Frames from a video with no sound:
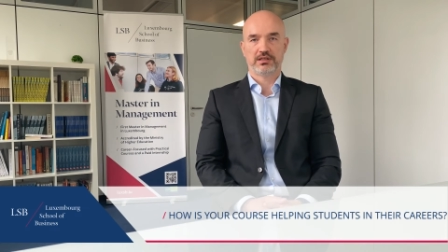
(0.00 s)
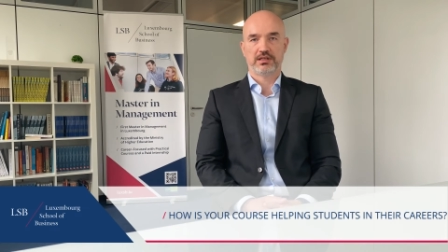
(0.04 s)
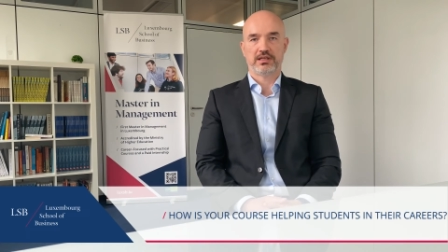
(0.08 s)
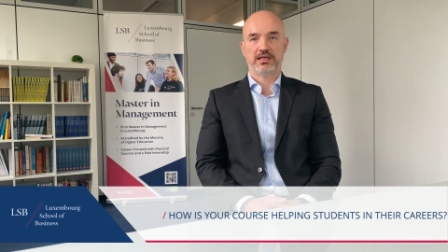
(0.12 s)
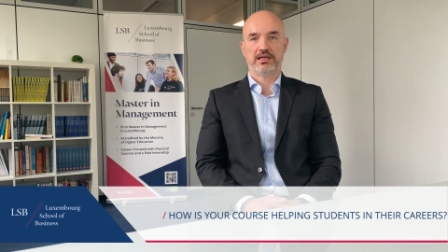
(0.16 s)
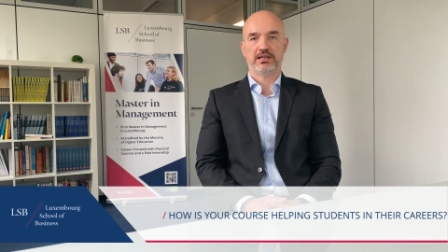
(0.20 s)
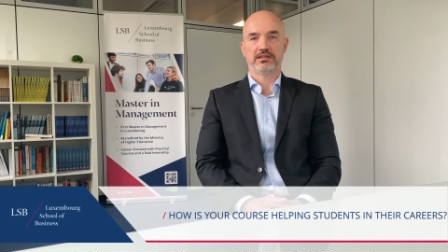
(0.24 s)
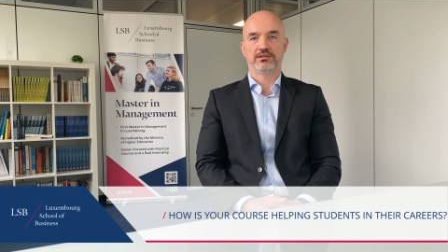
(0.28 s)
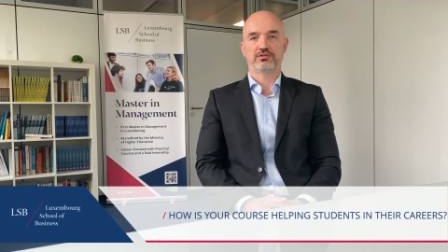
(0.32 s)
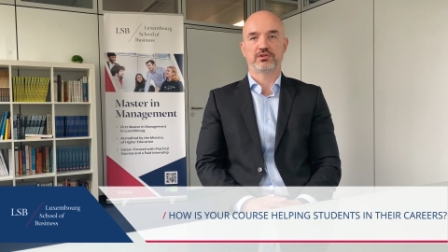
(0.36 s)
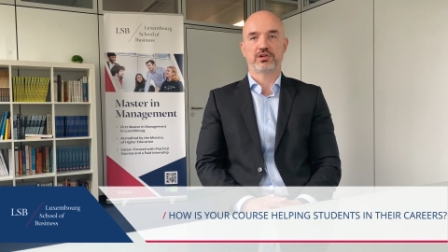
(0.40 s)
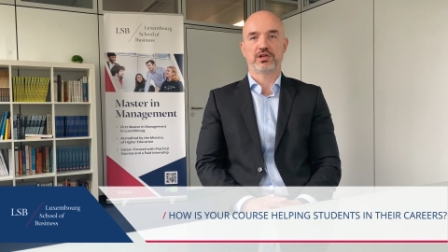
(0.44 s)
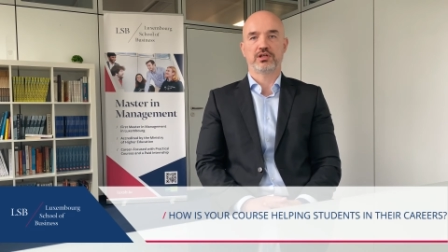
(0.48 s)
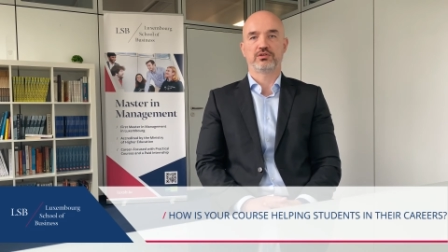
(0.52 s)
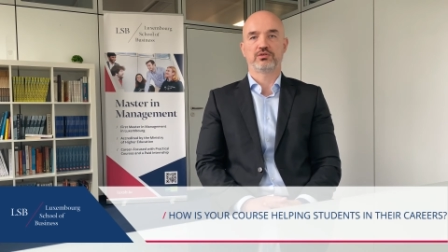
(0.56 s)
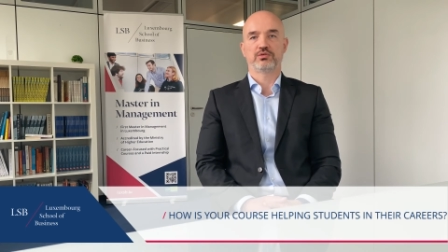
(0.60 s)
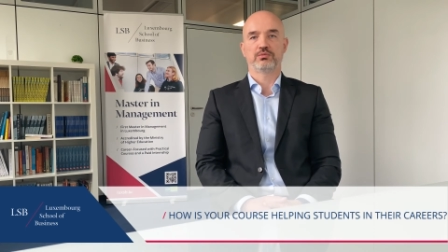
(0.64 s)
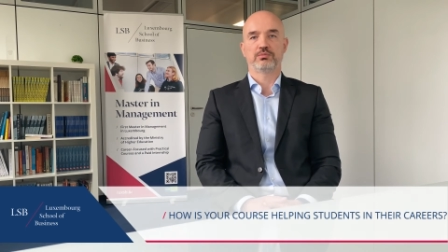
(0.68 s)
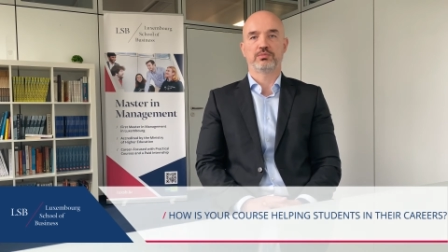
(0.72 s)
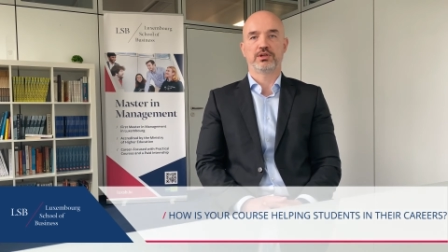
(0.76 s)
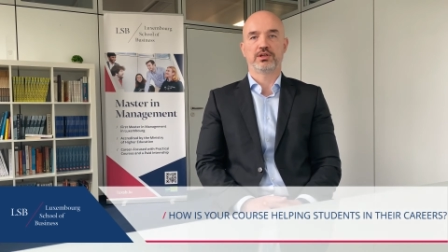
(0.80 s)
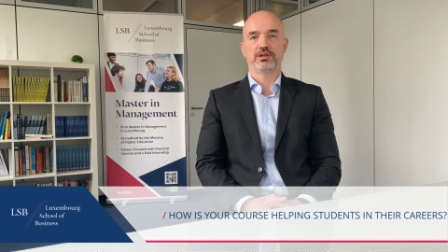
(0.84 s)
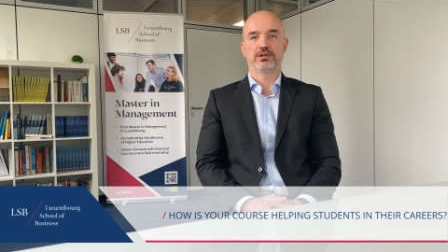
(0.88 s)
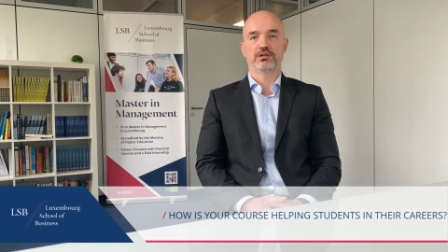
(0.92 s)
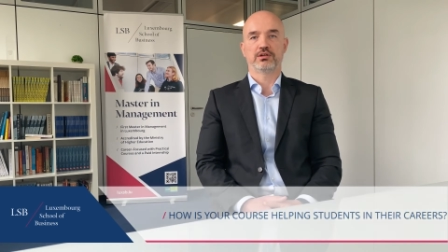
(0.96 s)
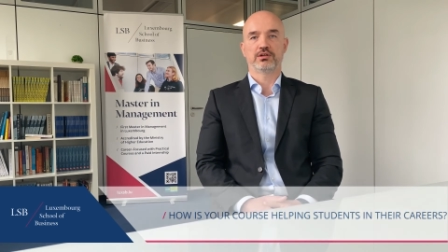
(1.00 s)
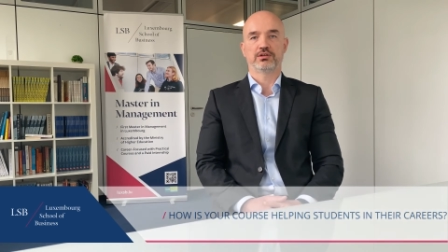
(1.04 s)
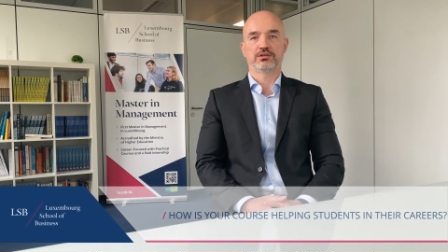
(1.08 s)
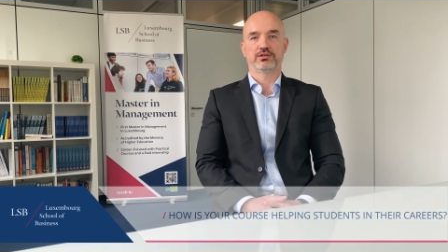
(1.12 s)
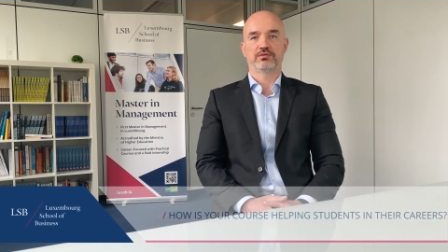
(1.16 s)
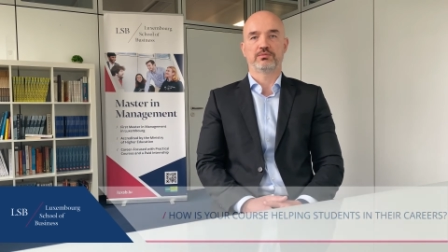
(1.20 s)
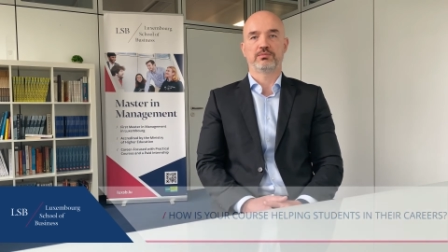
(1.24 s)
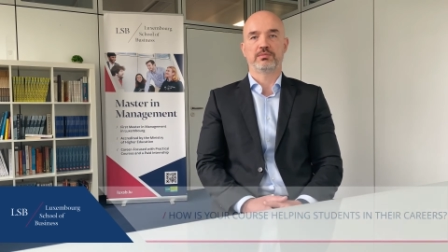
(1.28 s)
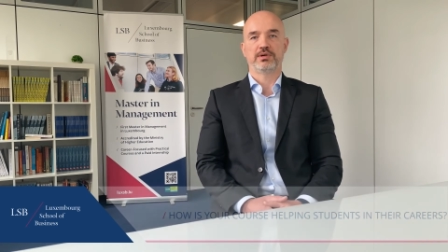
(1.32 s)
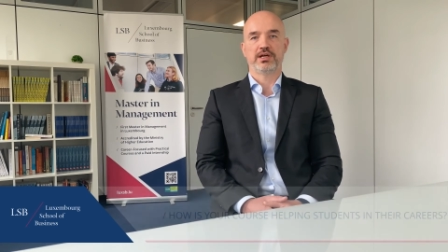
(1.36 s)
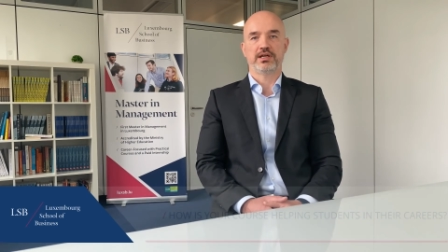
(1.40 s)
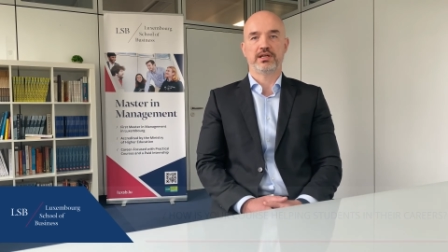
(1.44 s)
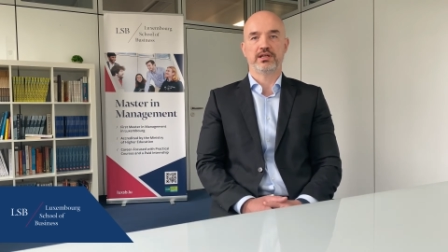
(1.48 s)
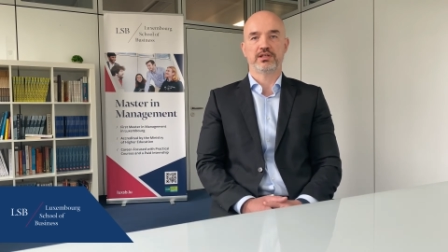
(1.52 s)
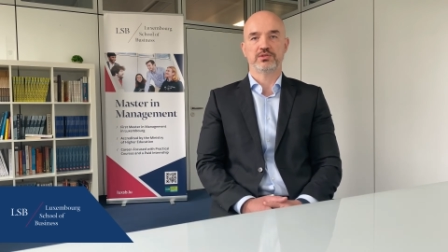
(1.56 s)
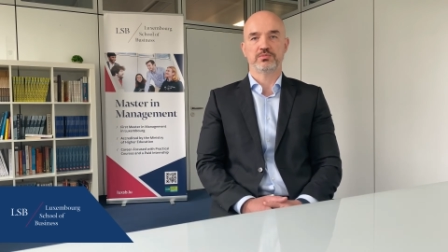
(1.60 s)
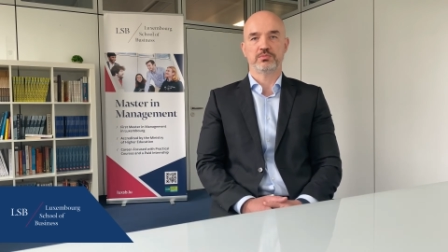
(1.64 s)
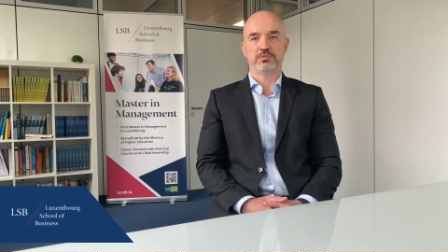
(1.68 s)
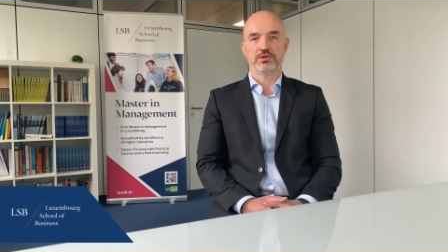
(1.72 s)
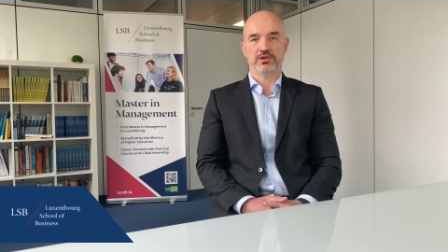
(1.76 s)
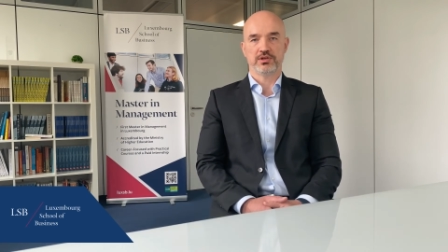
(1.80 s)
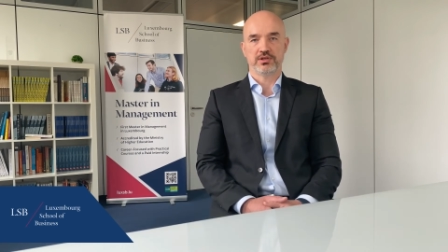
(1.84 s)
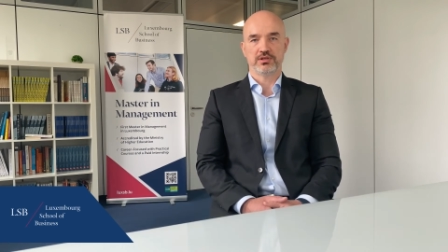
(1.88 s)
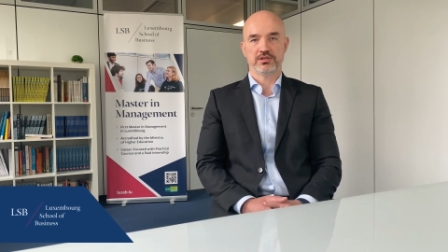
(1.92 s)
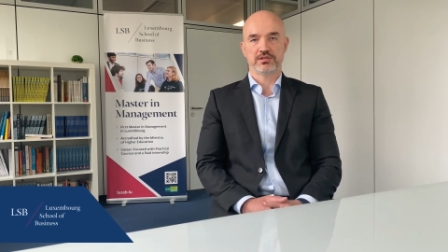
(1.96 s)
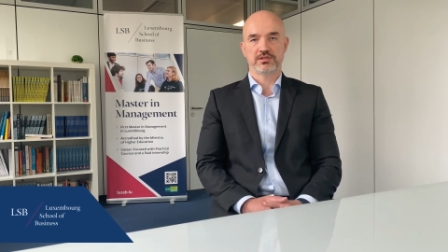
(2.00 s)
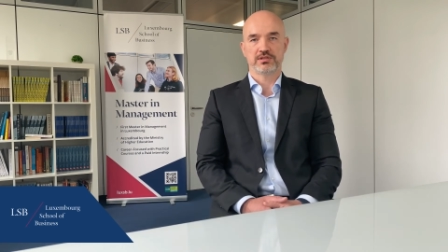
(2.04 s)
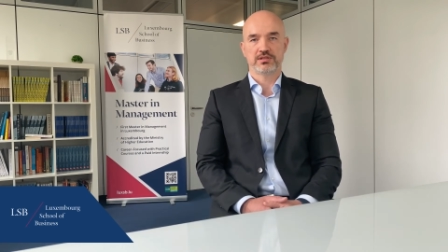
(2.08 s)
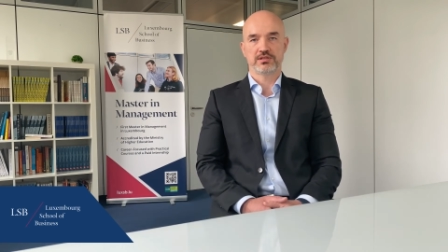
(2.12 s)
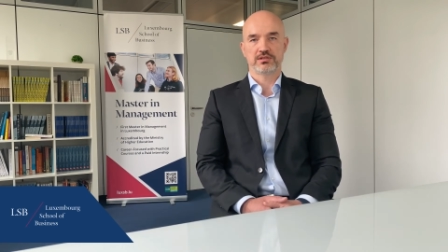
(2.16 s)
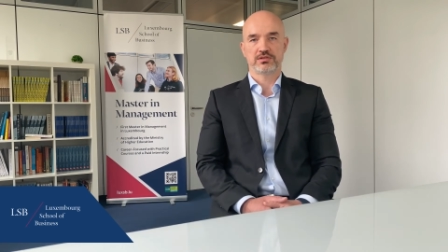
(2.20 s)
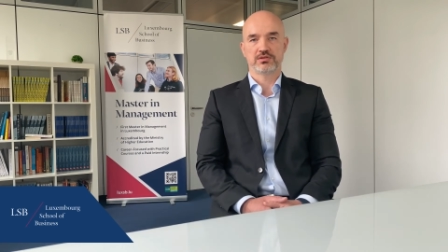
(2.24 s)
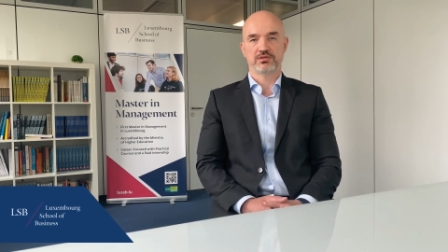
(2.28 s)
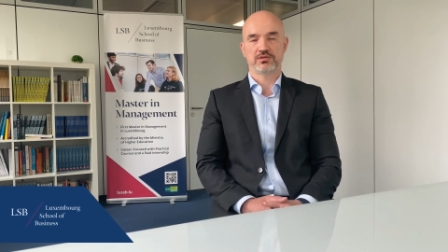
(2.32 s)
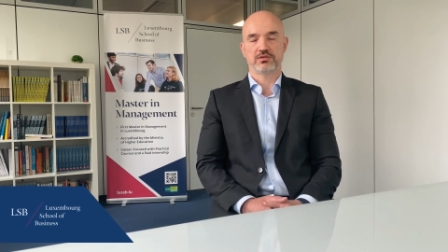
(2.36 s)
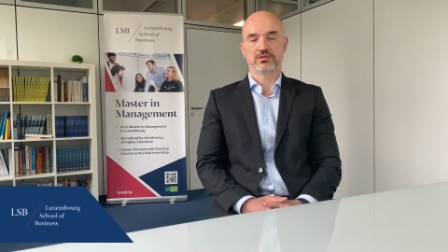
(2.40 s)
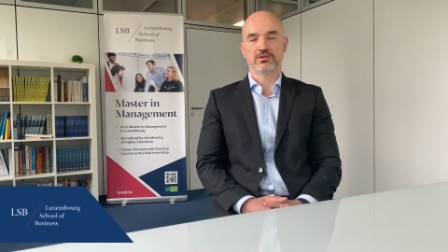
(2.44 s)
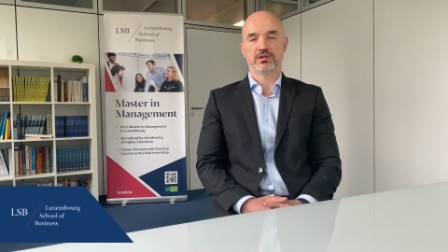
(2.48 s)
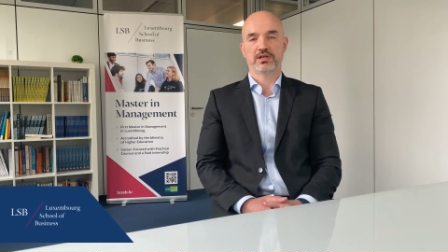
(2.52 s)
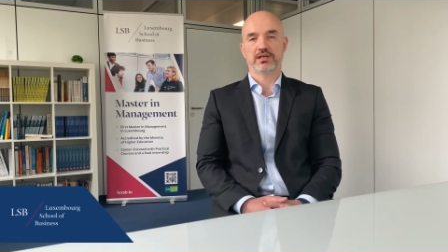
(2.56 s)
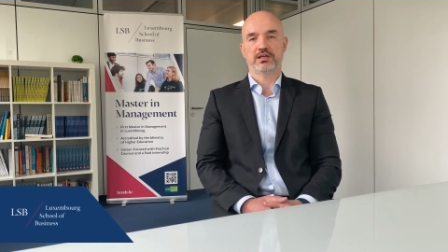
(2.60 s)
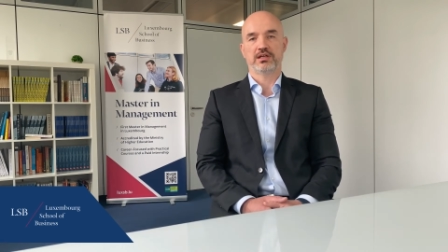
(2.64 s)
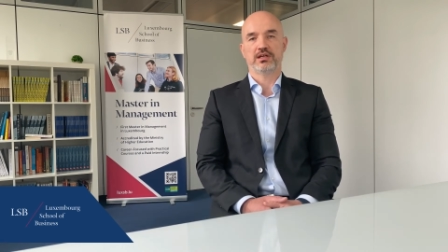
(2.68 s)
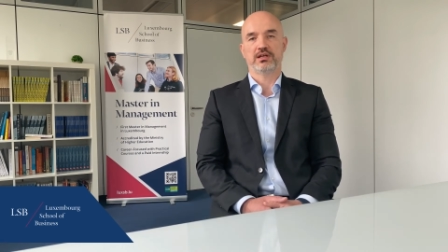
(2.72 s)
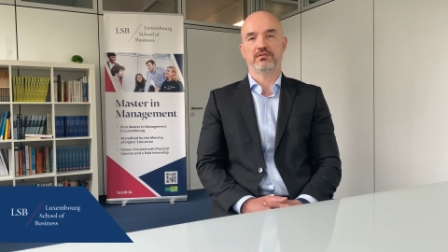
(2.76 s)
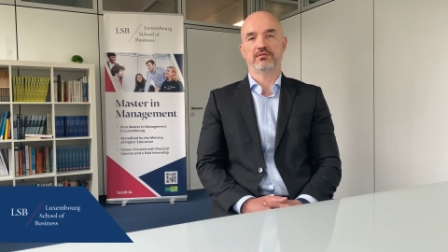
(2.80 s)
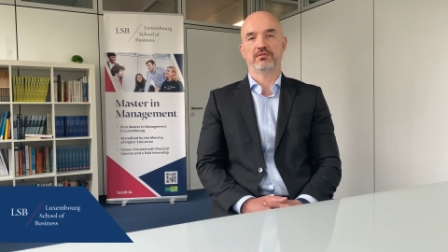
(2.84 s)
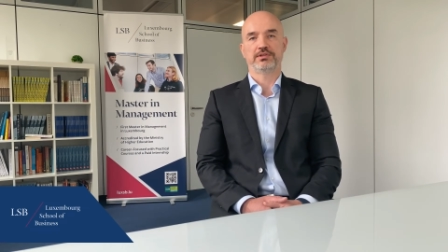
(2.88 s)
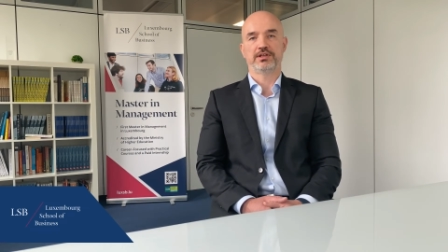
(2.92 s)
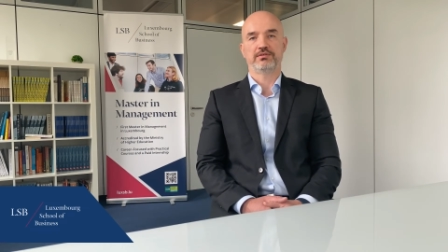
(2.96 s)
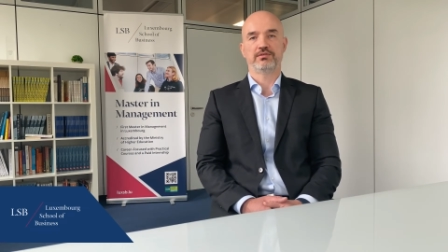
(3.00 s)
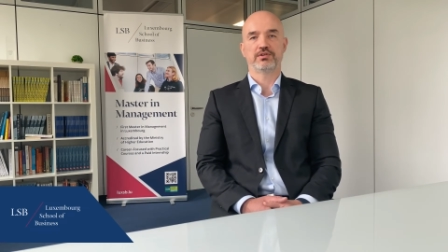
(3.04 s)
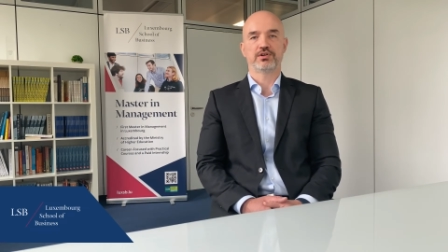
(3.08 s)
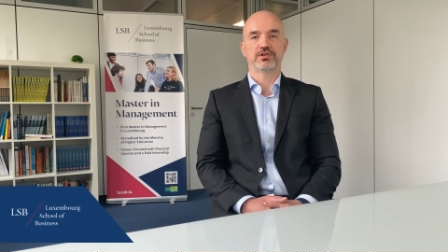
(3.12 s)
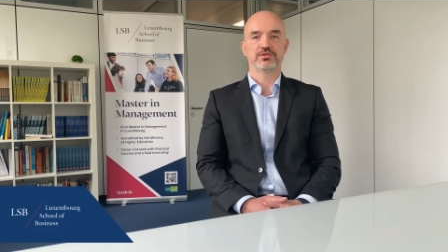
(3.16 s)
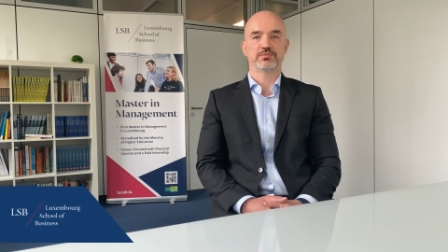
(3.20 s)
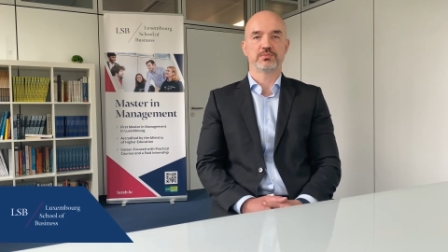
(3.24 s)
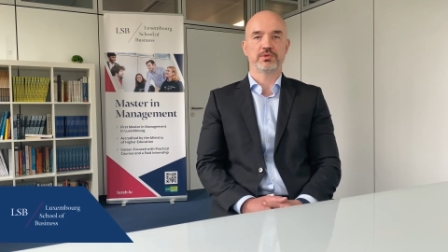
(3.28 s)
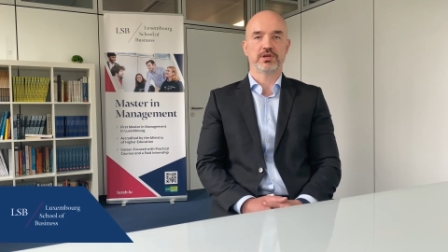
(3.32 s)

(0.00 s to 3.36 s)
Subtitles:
I try to bring a lot of my experiences. So I have diverse